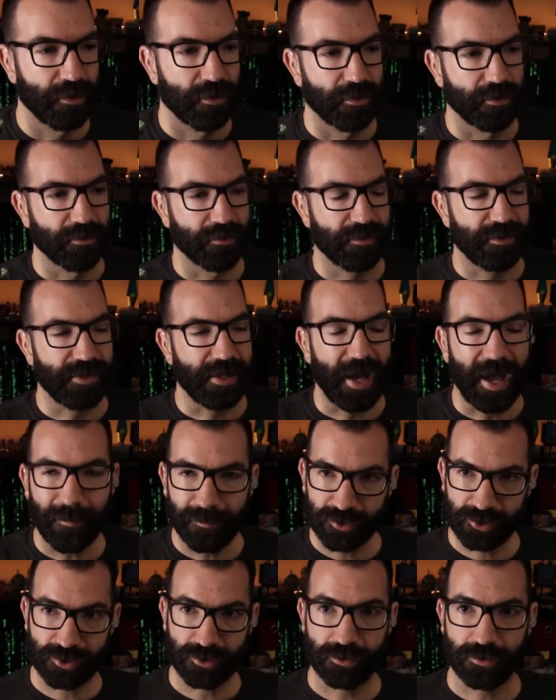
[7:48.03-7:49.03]
The
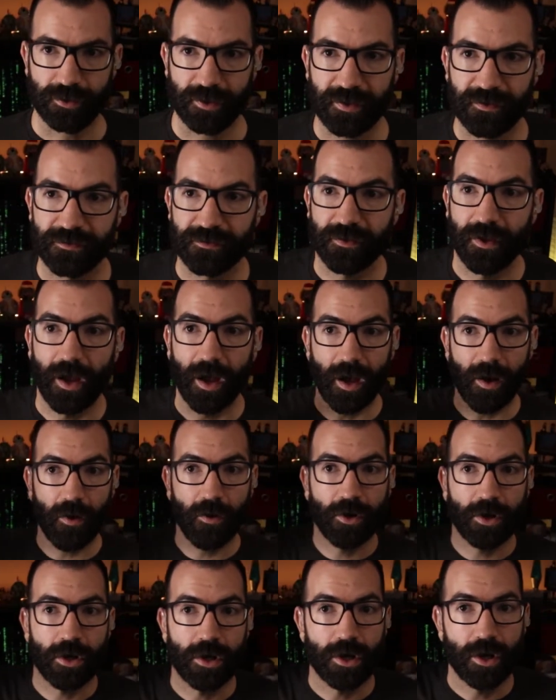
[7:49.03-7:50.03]
aperture is how
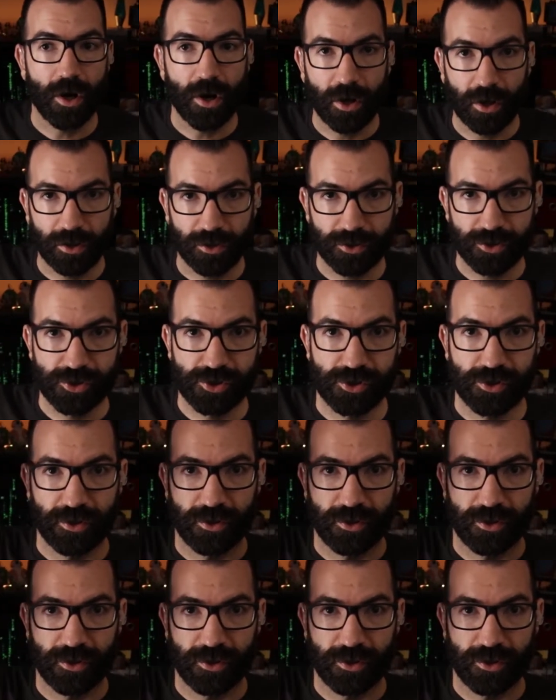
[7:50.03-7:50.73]
large